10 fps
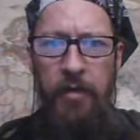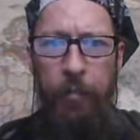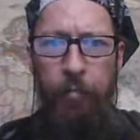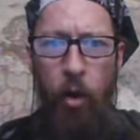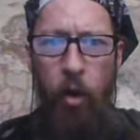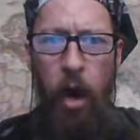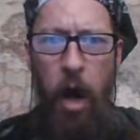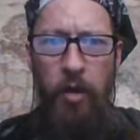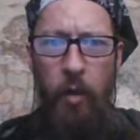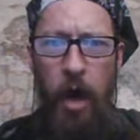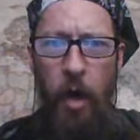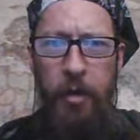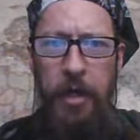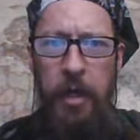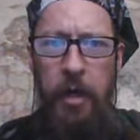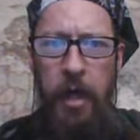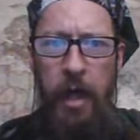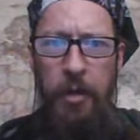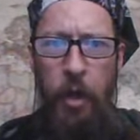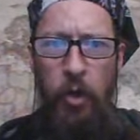The poor are the wealthy,
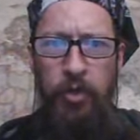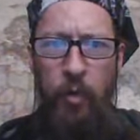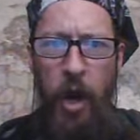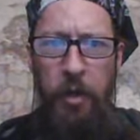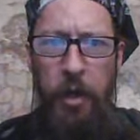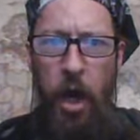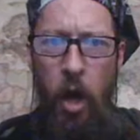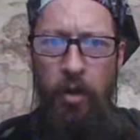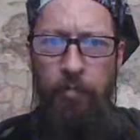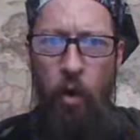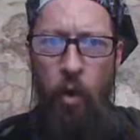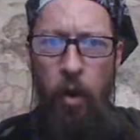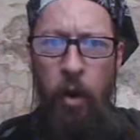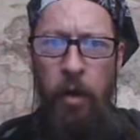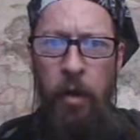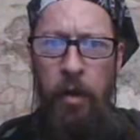and those wealthy are the poor.